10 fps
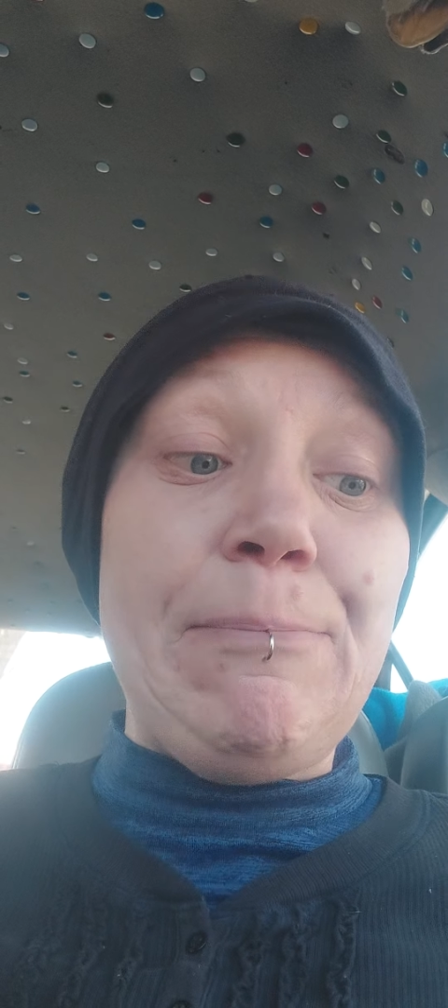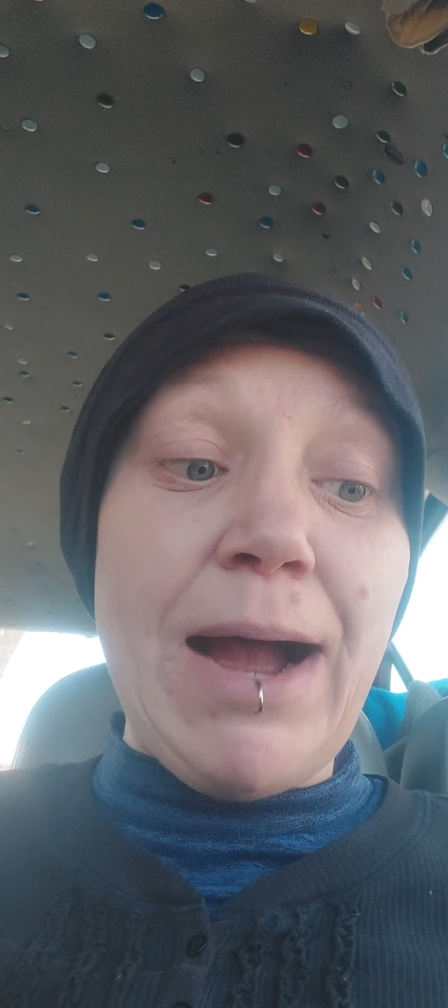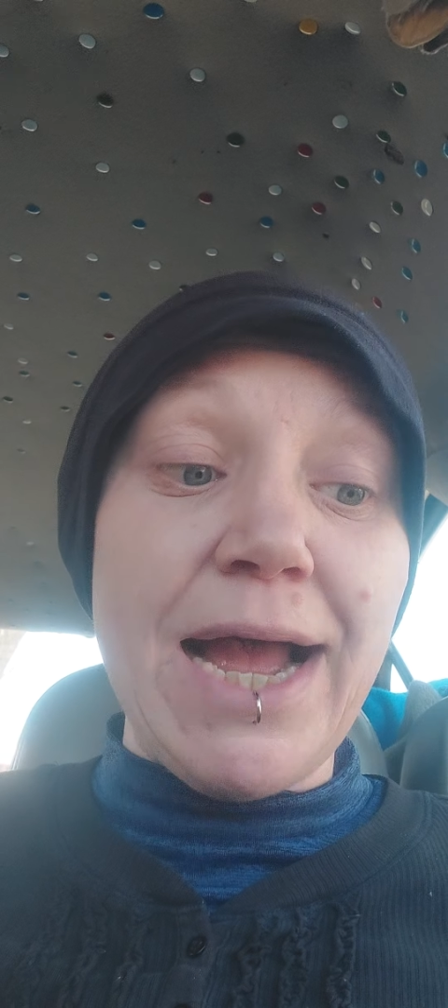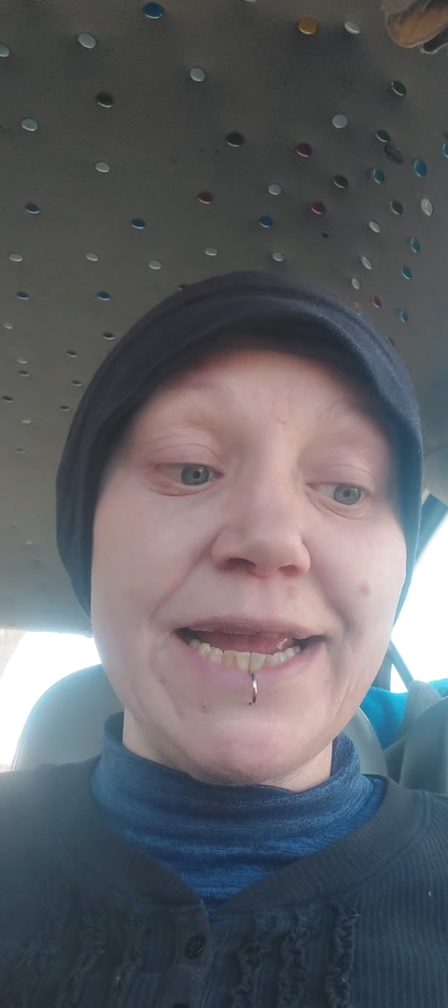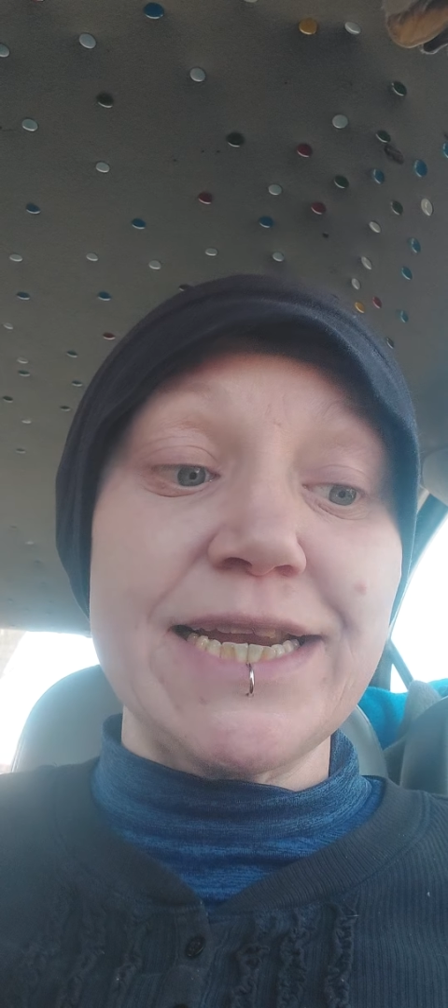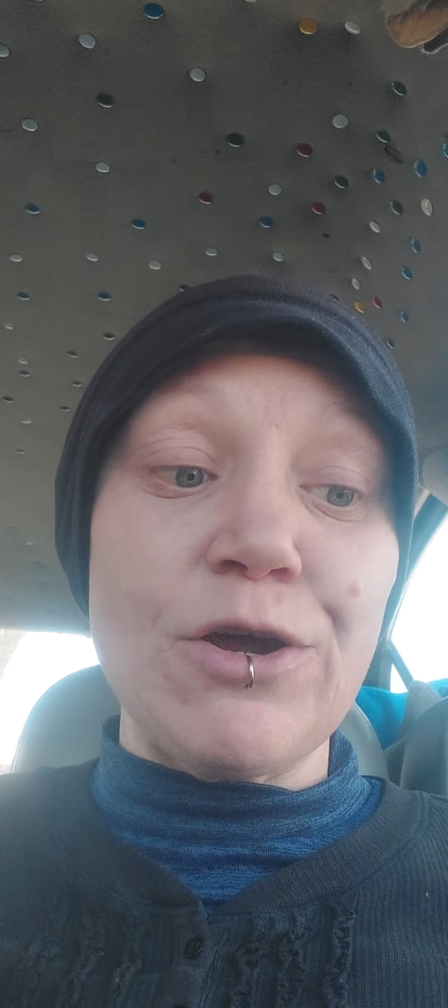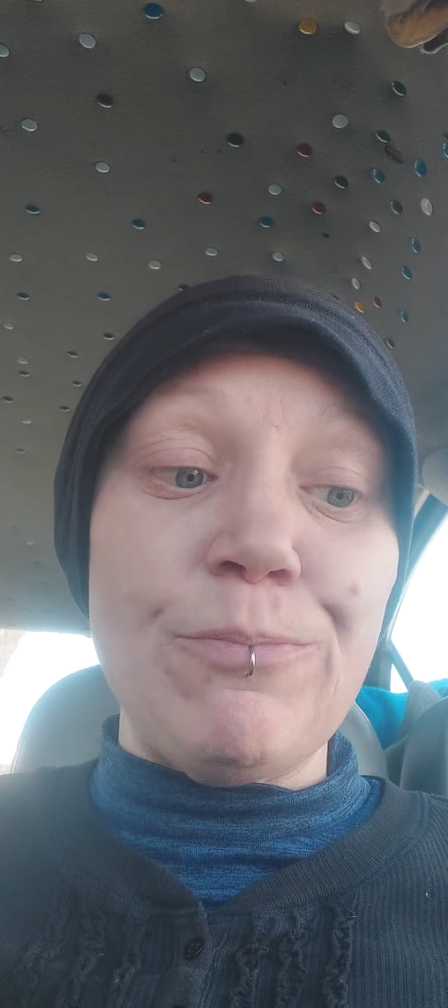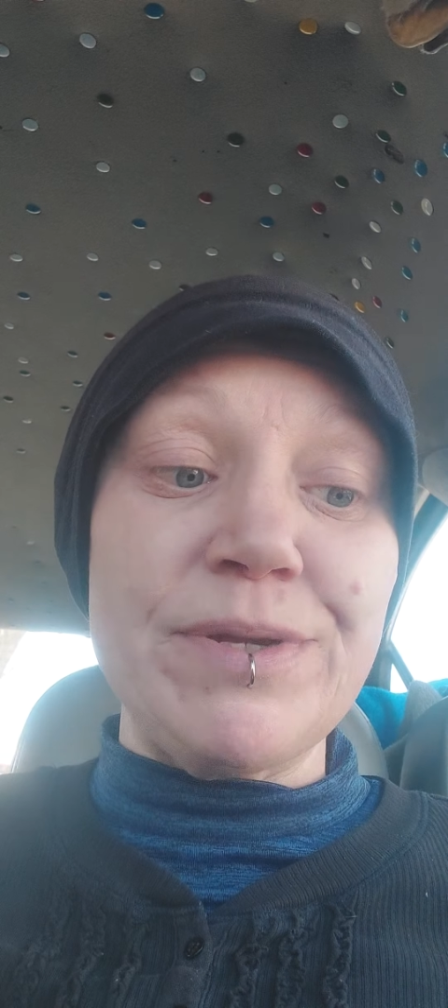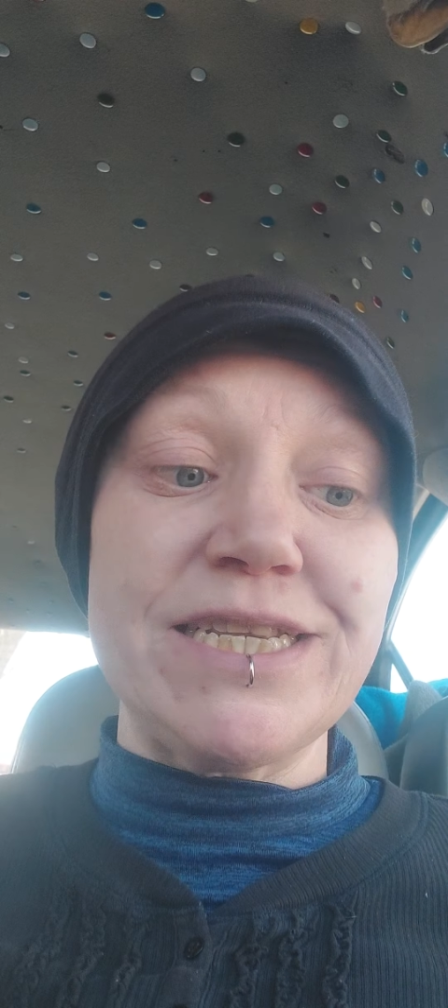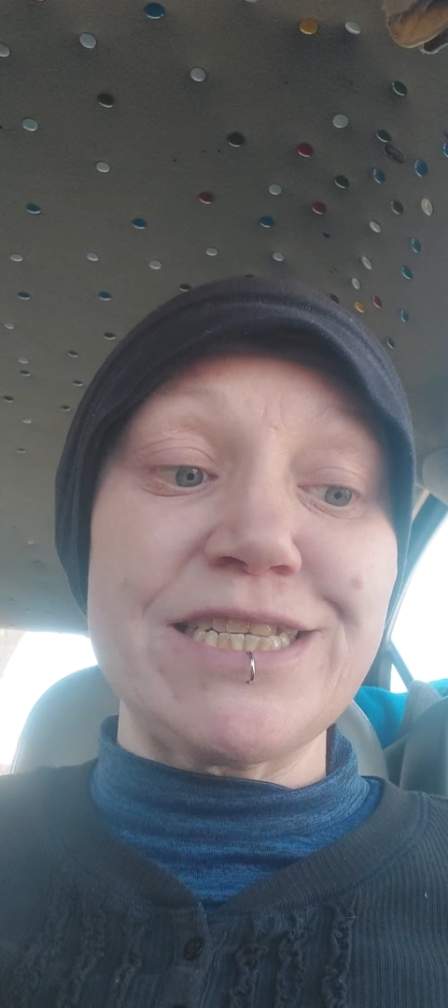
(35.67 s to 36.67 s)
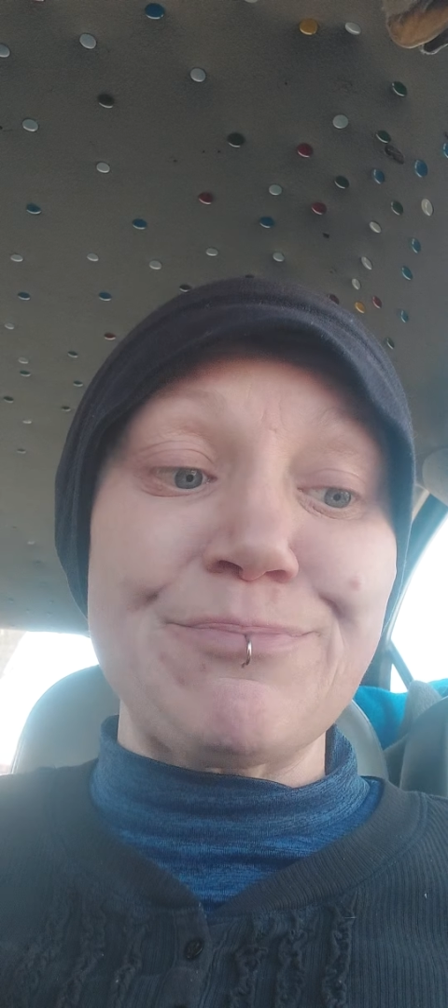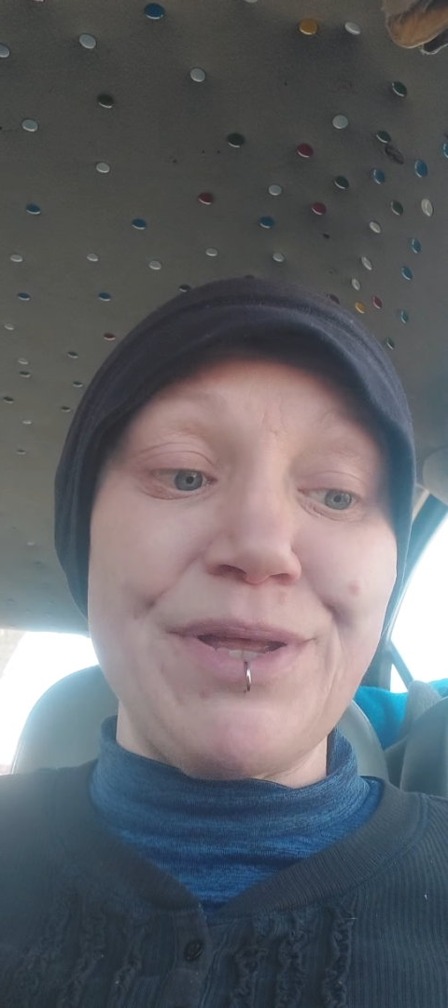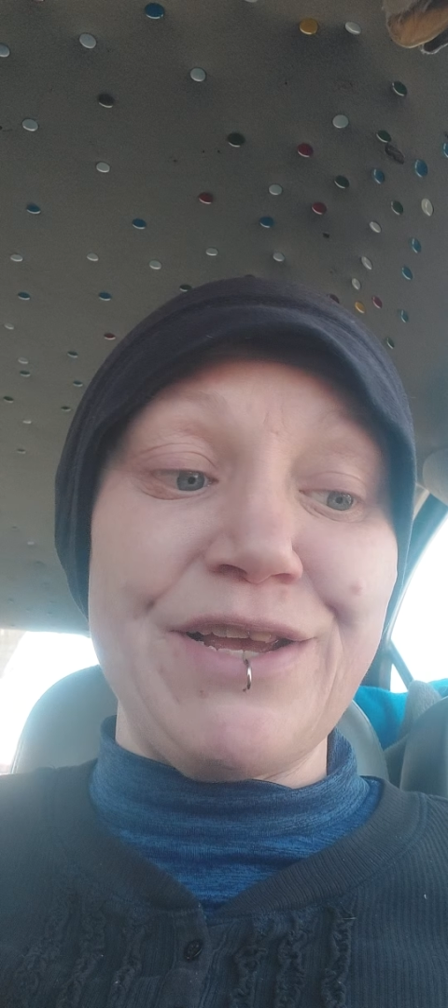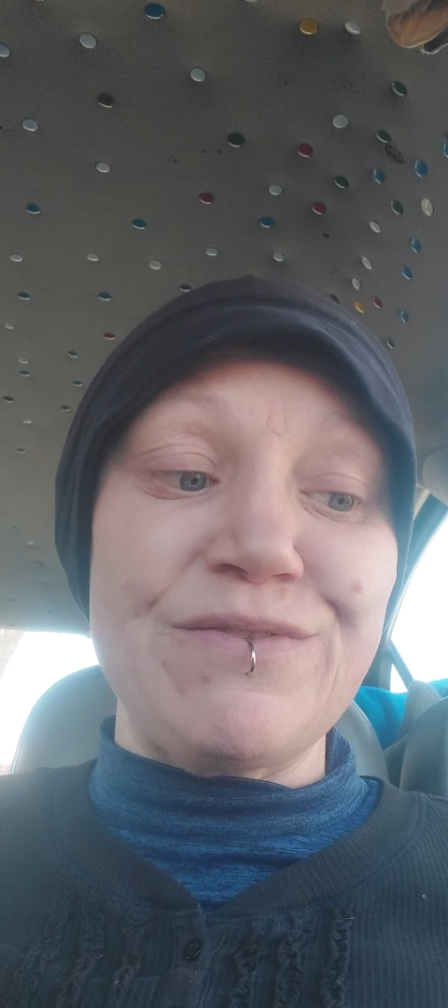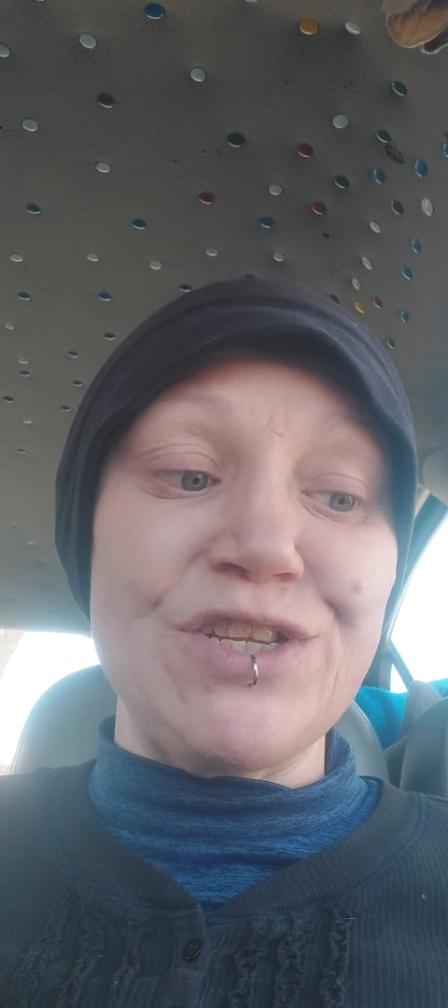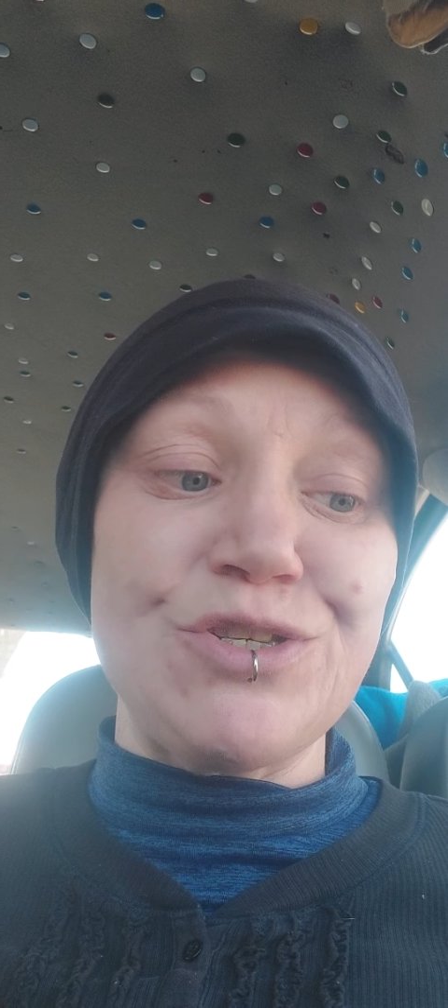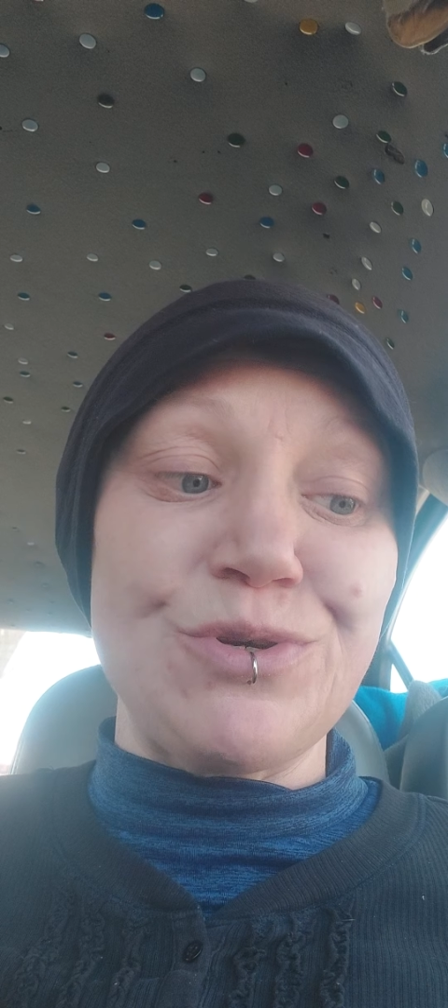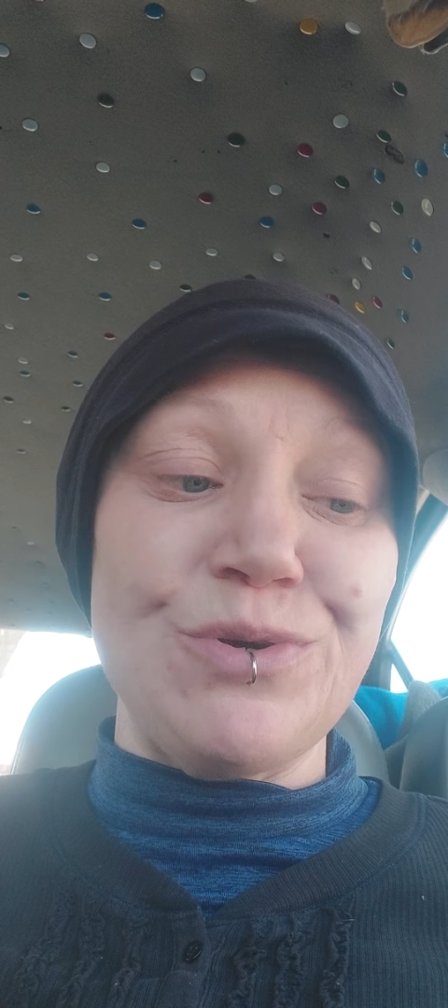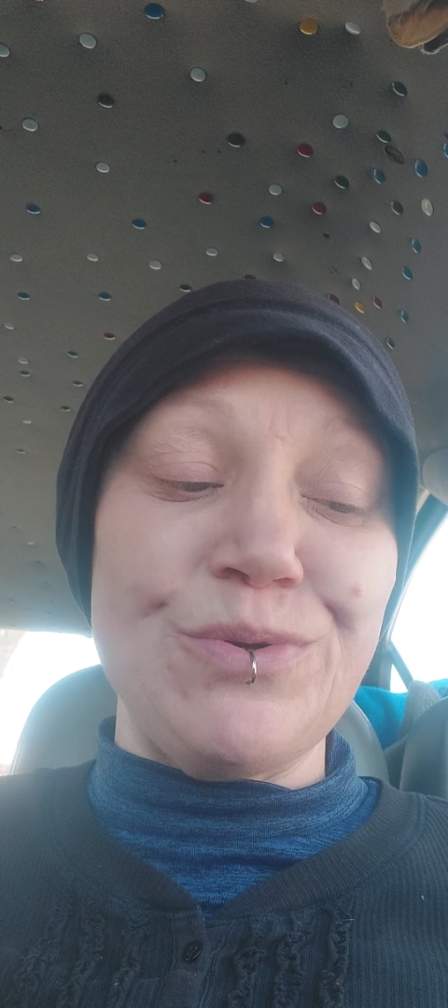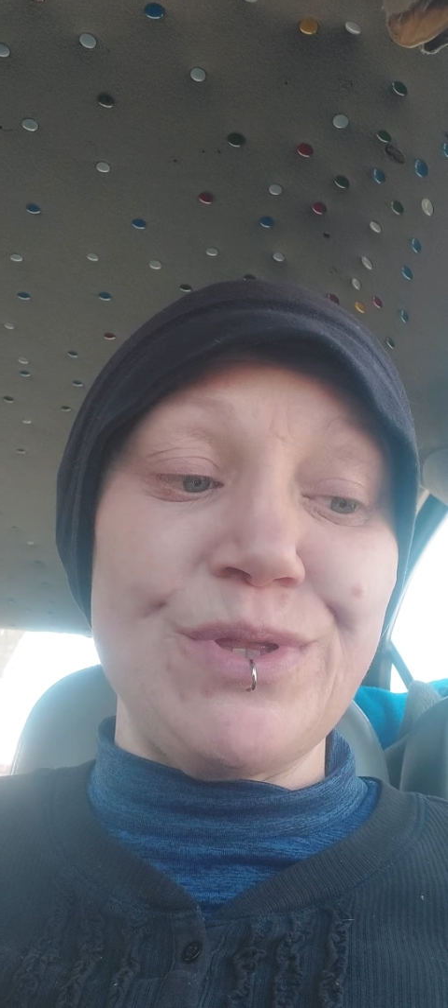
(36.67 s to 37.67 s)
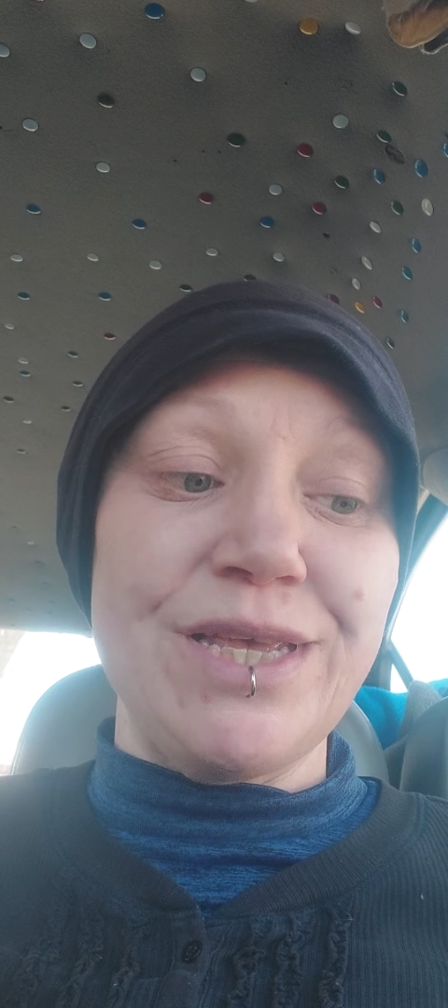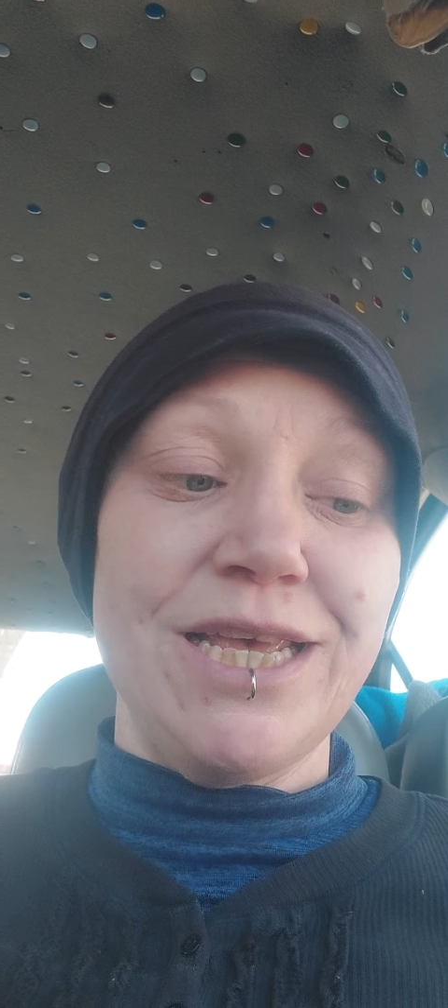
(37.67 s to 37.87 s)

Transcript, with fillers: by an open display of the truth.